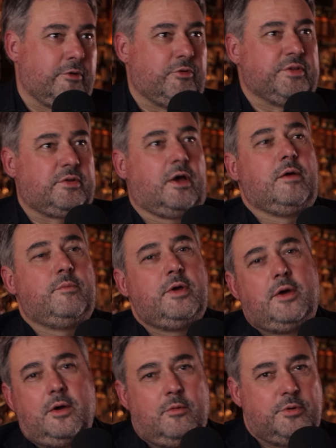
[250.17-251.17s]
every yeah. time,
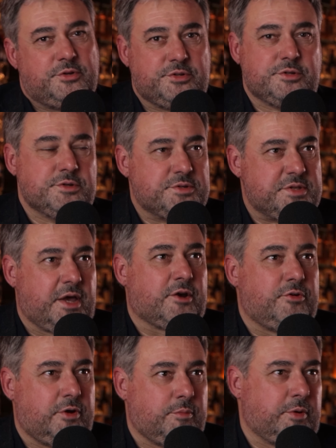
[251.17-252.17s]
yeah. we just use the
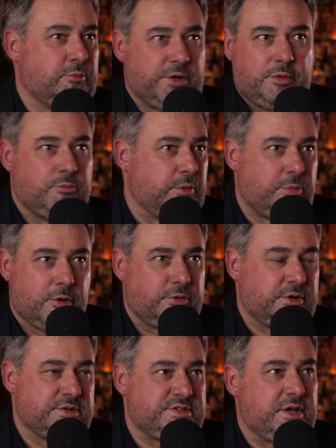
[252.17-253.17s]
acronym and we, we yeah. both
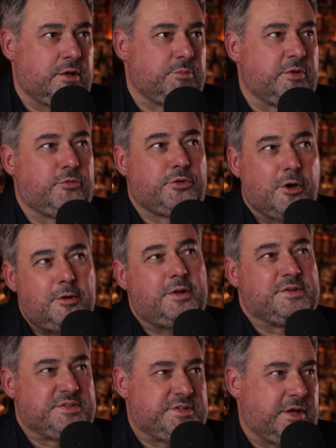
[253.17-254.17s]
understand. But if you don't
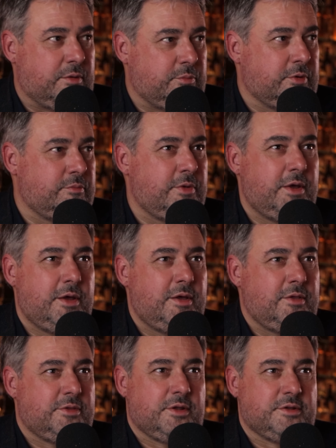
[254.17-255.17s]
understand BIM,
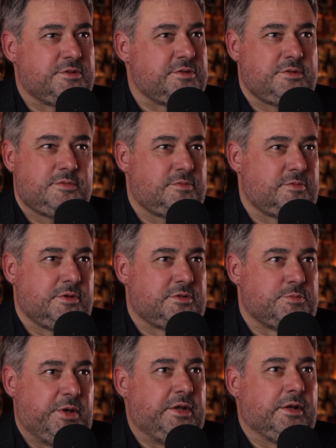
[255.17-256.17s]
then it's
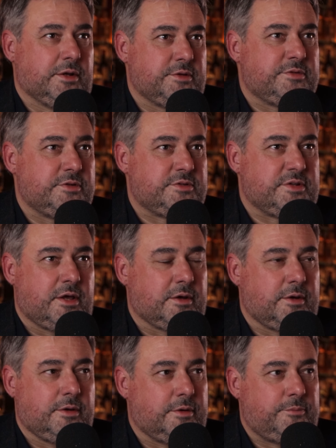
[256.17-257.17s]
it's meaningless. It's
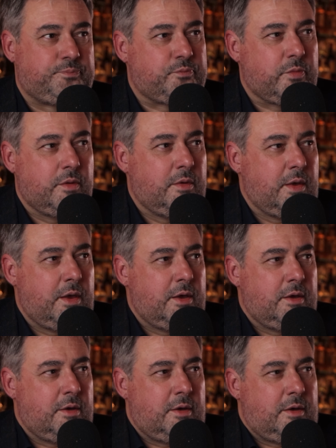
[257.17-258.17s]
like uh,
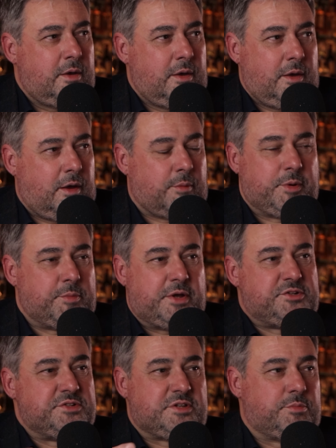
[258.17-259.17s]
I mean,
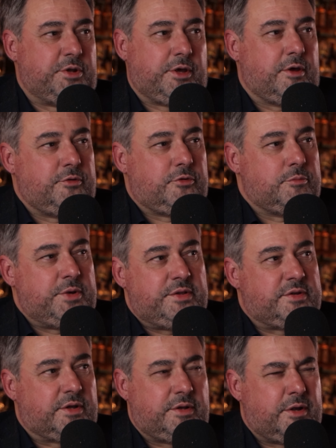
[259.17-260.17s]
imagine somebody going to a
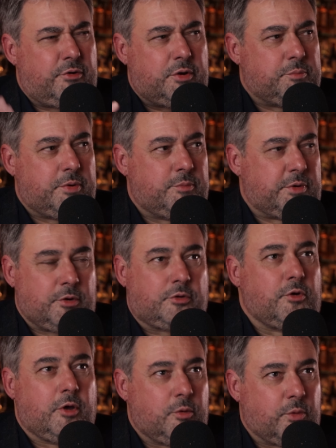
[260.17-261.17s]
meeting and hearing BIM and
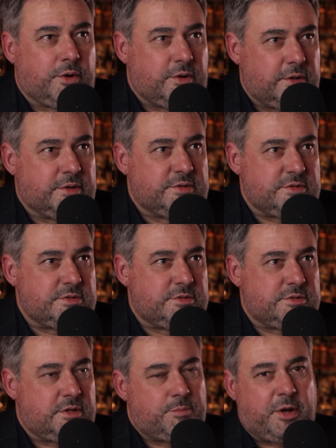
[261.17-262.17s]
not knowing what it is. Yeah.
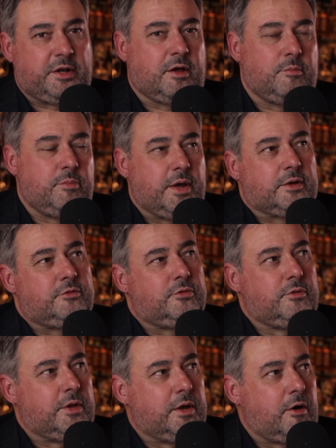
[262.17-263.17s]
So they might come back
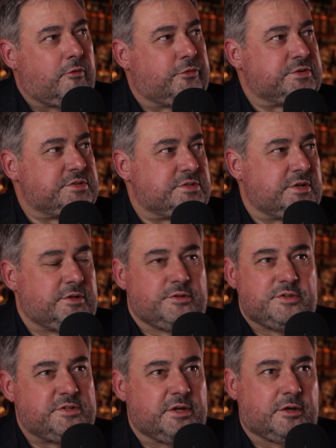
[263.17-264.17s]
to their office and say
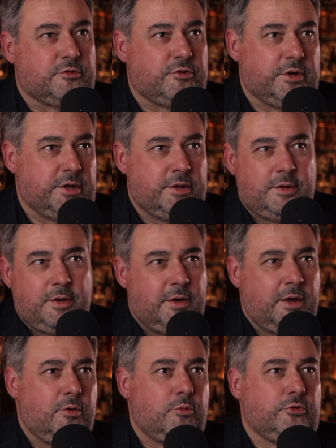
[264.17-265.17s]
to the secretary,
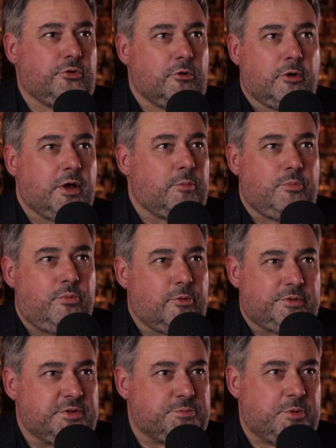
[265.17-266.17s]
would you look up
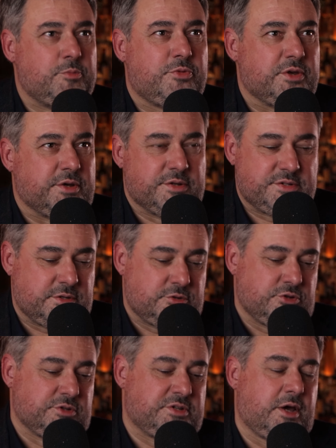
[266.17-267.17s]
what this BIM thing is? And yeah.
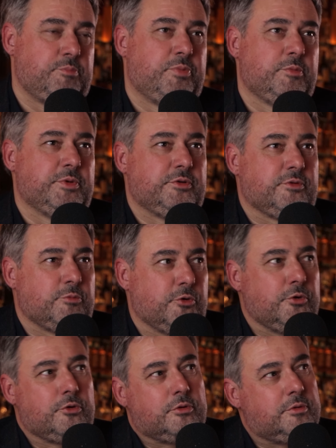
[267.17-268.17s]
she type BIM into
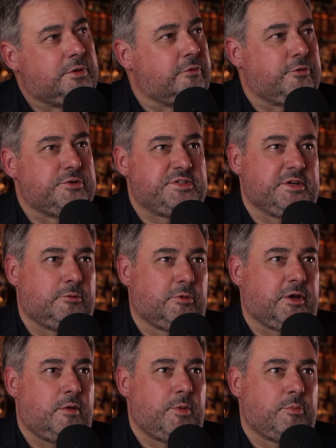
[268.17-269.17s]
Google. And the first thing that
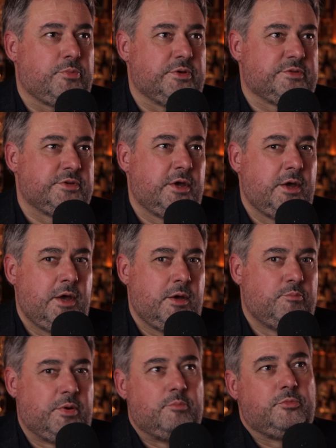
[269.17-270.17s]
will come up is
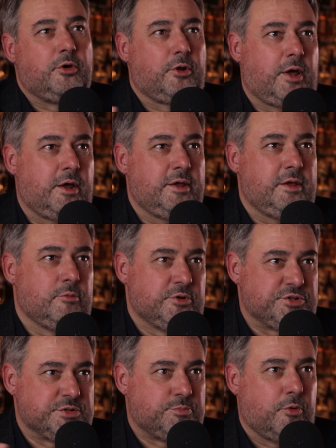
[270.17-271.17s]
BIM.ie,
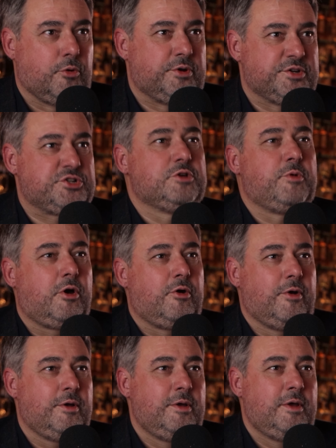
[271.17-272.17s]
which is Bord Iascaigh Mhara.